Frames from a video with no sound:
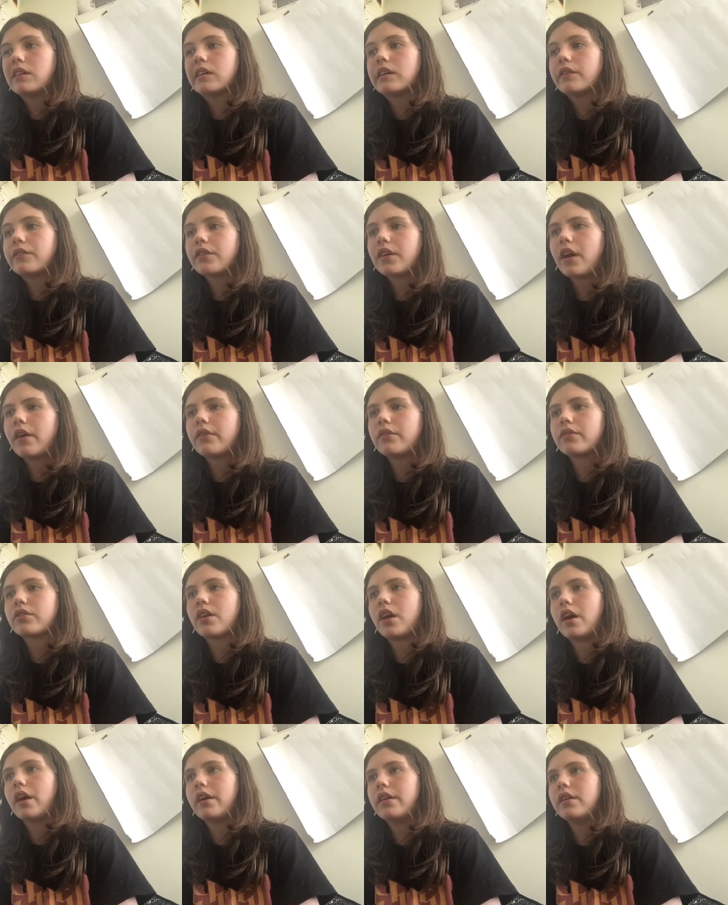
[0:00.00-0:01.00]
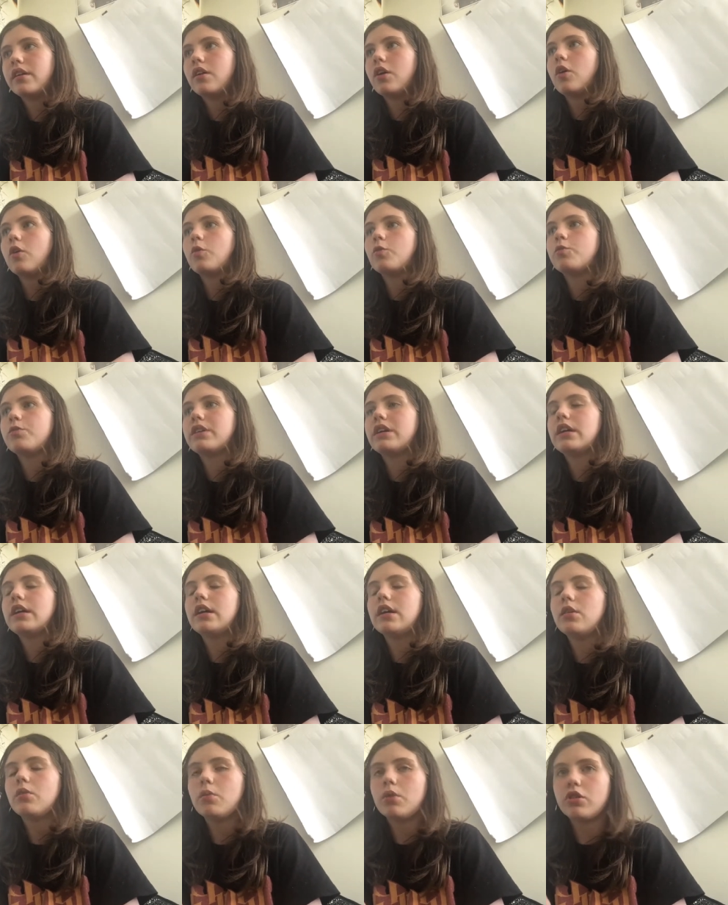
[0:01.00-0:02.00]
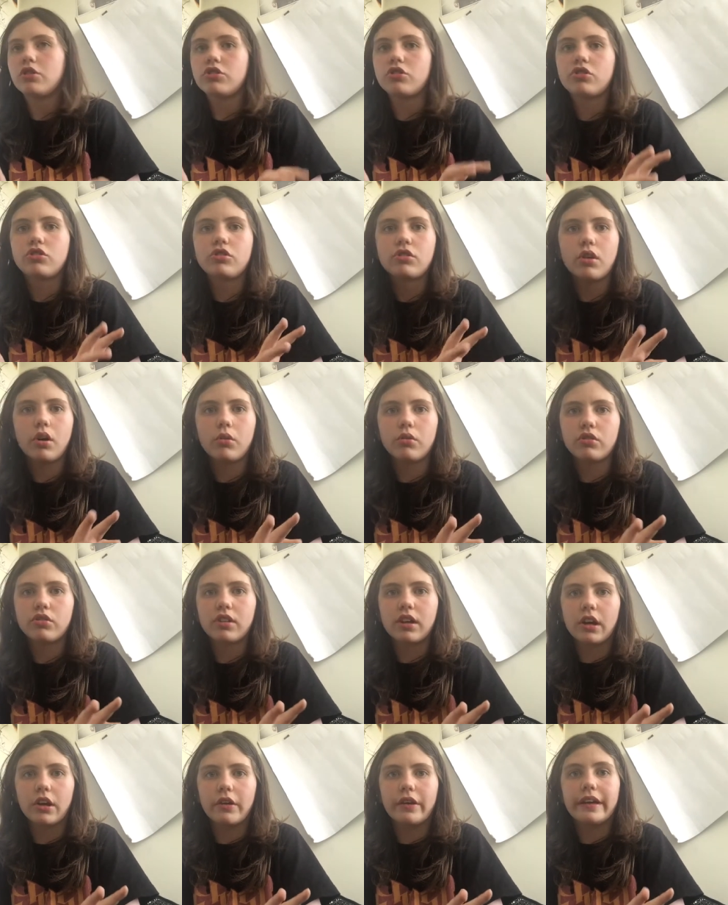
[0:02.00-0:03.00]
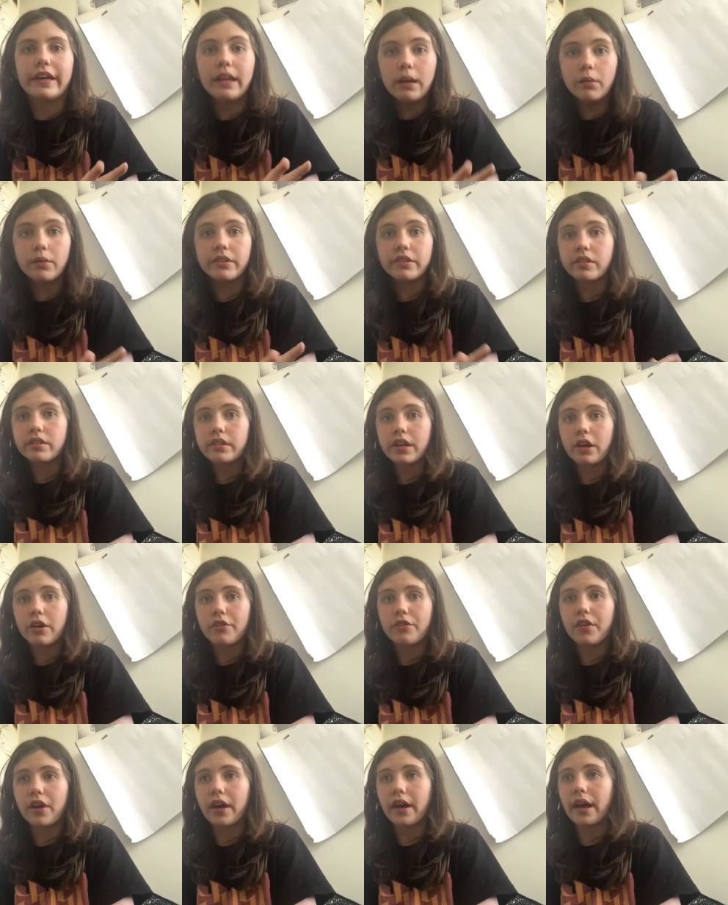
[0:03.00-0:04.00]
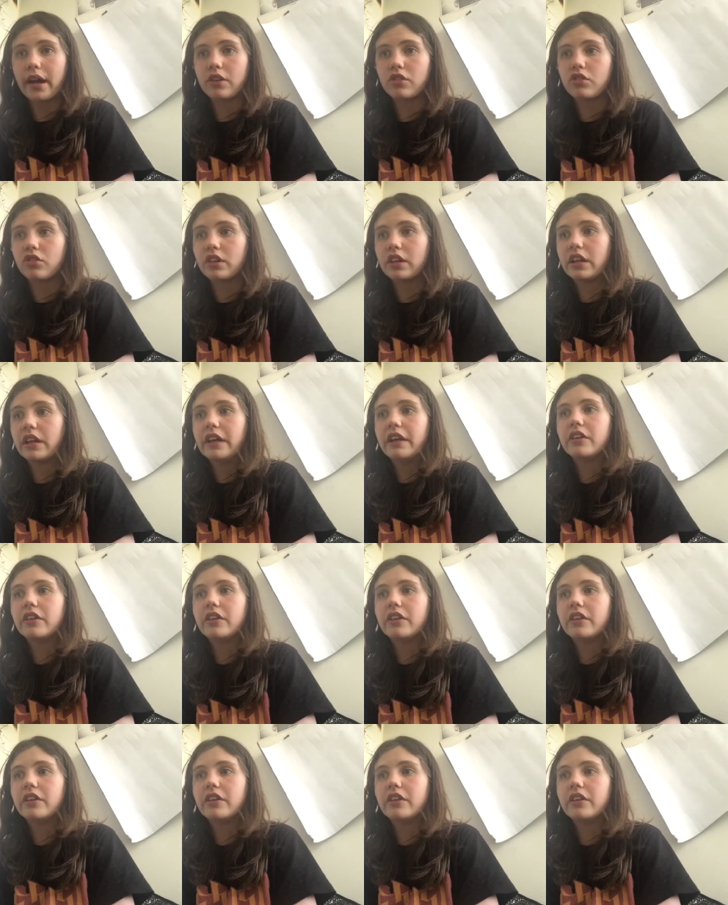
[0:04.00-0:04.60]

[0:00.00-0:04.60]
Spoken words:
I forgot what it was called. It was so scary. It was terrifying, actually.